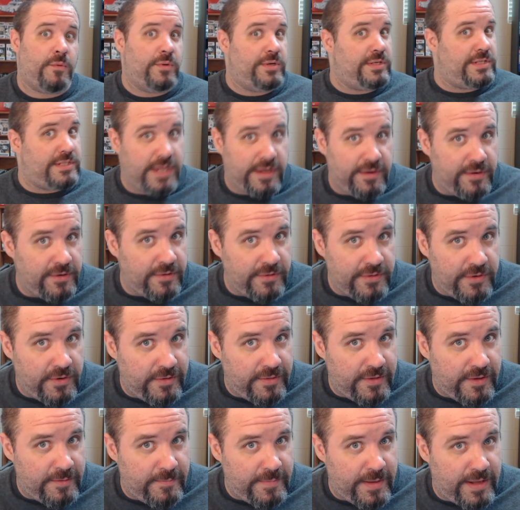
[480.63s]
We still don't
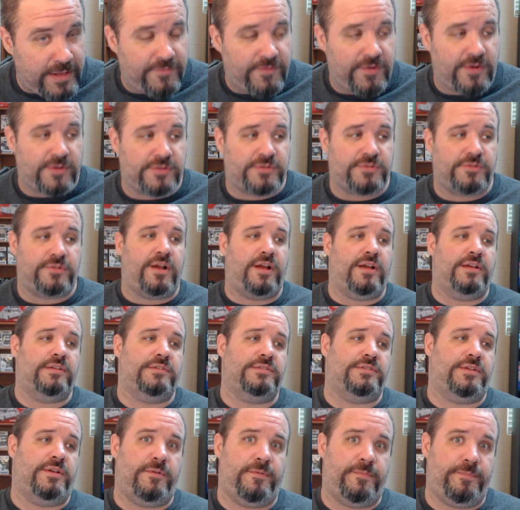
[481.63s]
know anything about the virtual
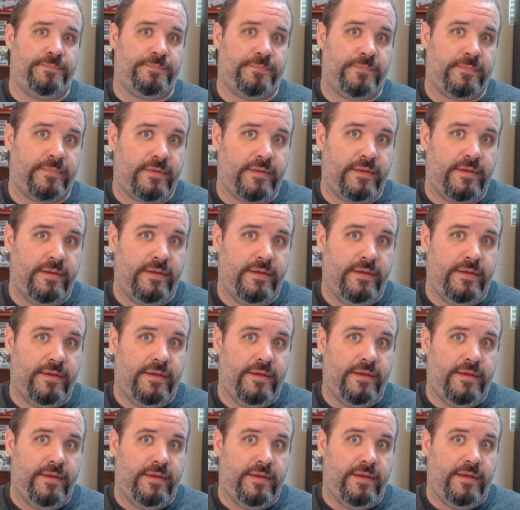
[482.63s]
console.
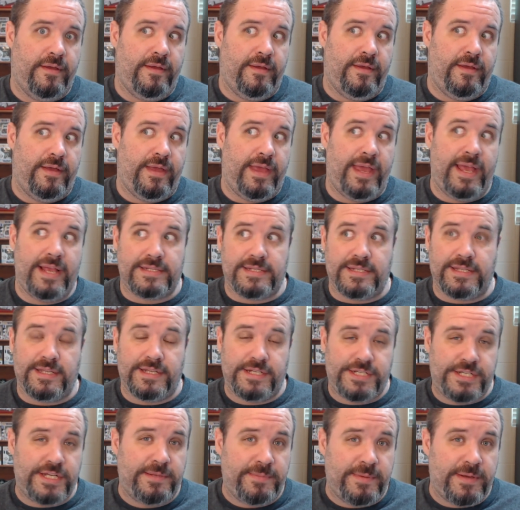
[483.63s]
It's
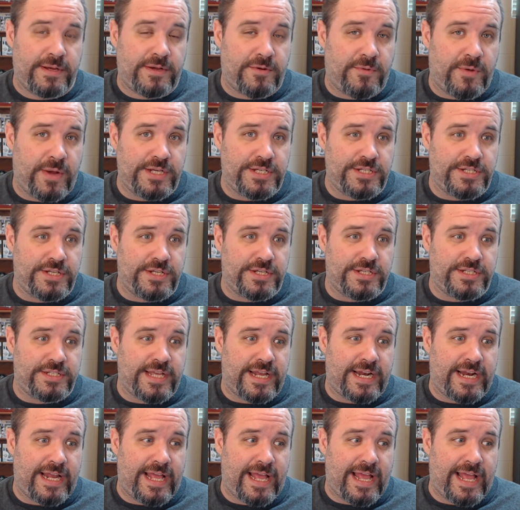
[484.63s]
legitimate
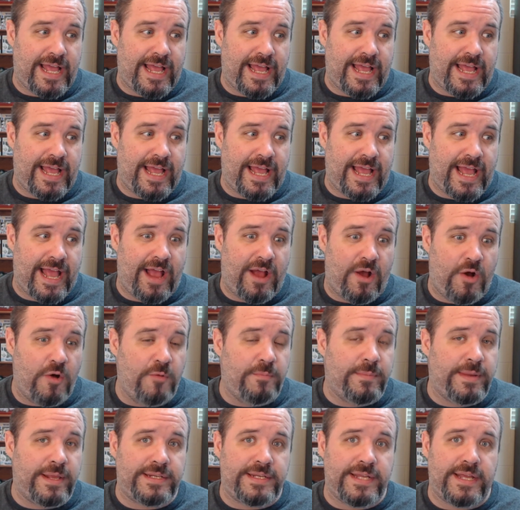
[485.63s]
questions that I
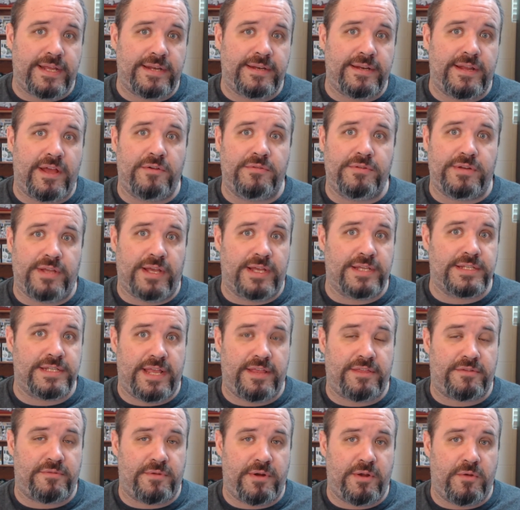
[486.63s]
hope Nintendo does
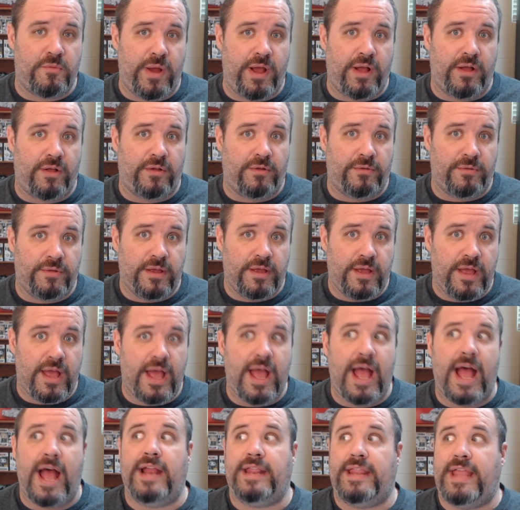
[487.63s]
E3 well.
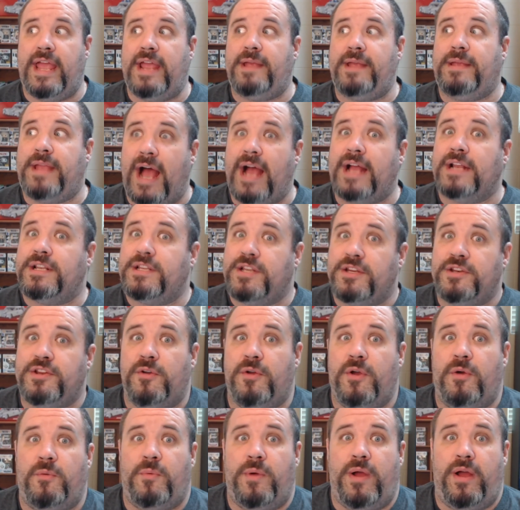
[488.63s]
They got to
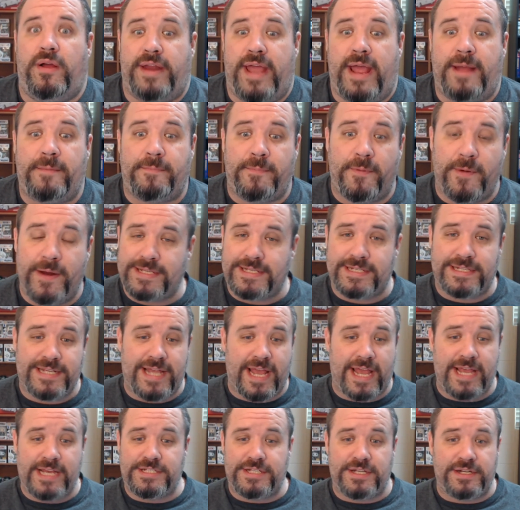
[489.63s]
do it well. And that
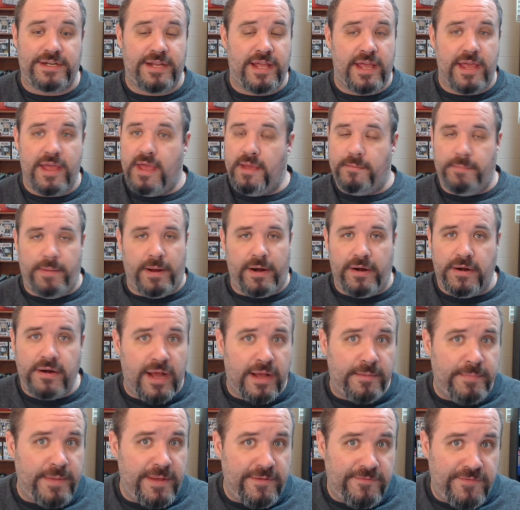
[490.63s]
presentation better
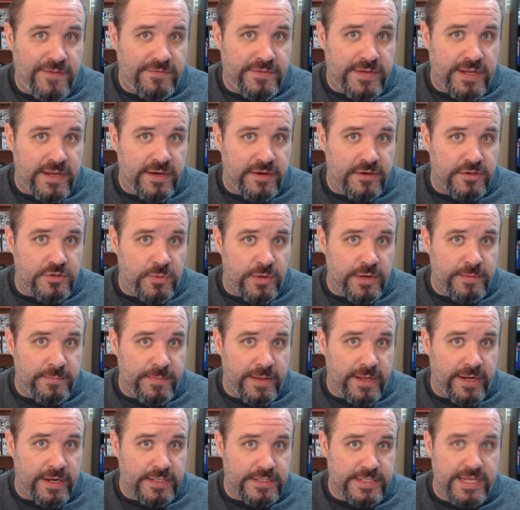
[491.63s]
not be 15 or 20
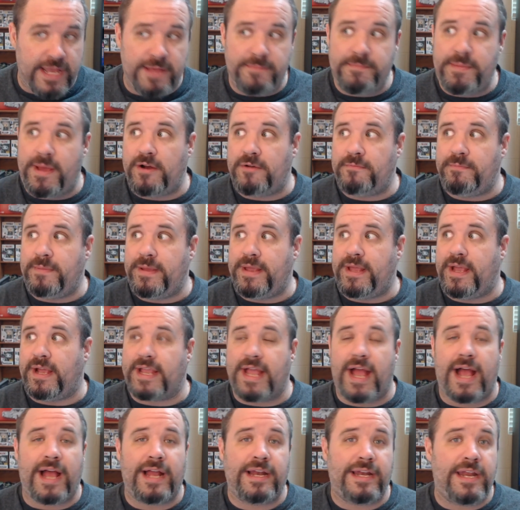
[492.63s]
minutes. It better be
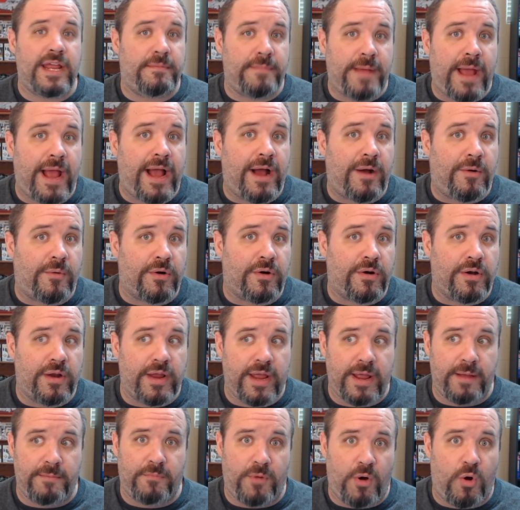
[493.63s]
a goddamn hour
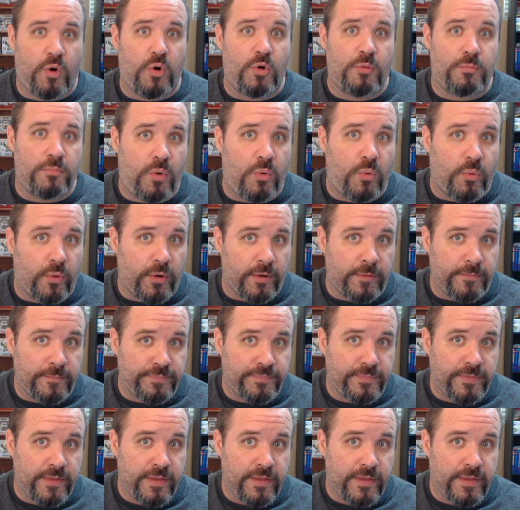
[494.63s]
or more.